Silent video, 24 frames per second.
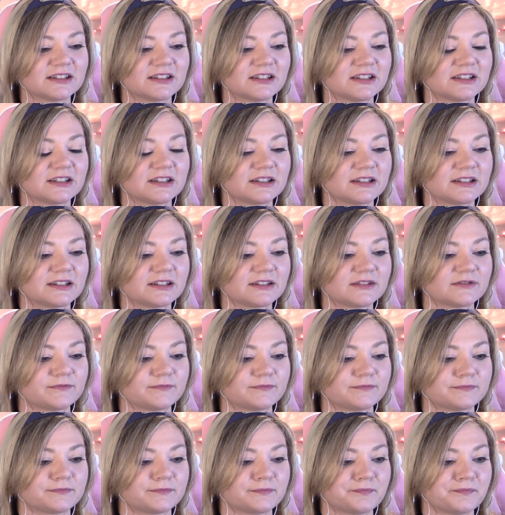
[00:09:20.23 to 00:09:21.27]

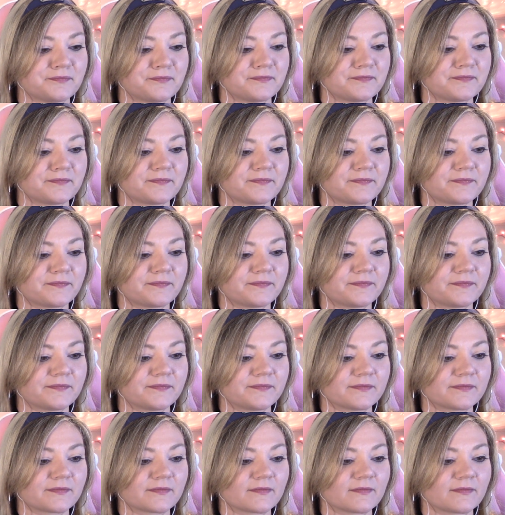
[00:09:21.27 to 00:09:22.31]

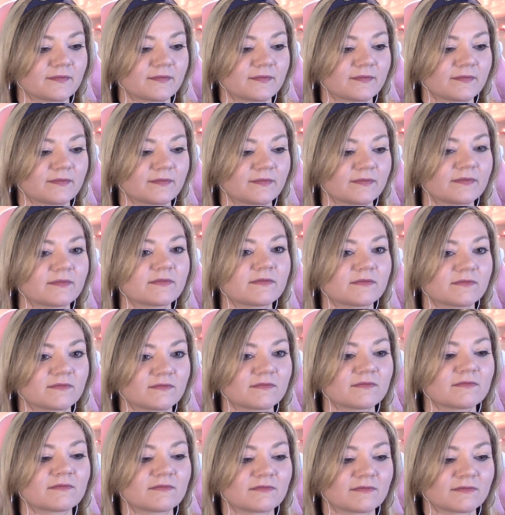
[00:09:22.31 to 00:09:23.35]

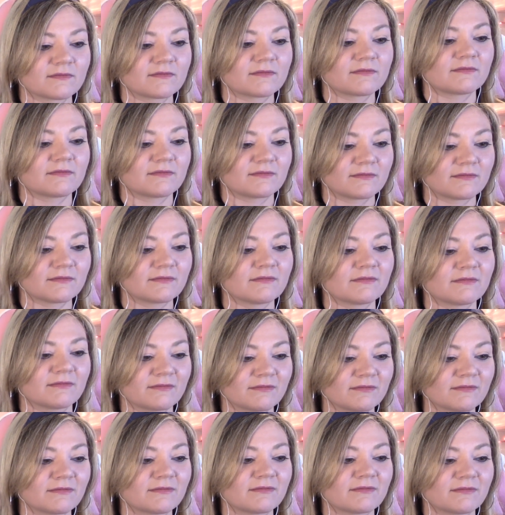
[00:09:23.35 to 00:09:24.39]

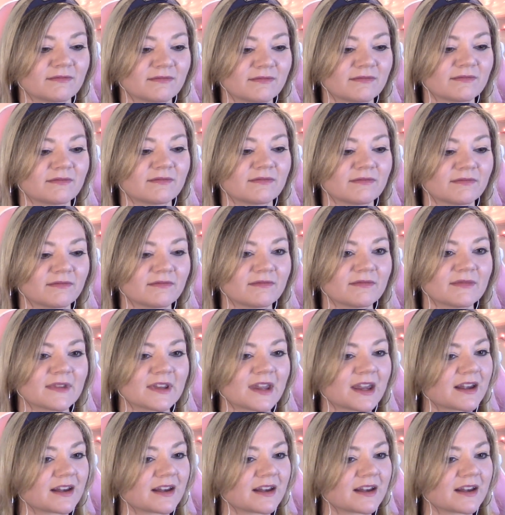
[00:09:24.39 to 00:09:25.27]
[no speech]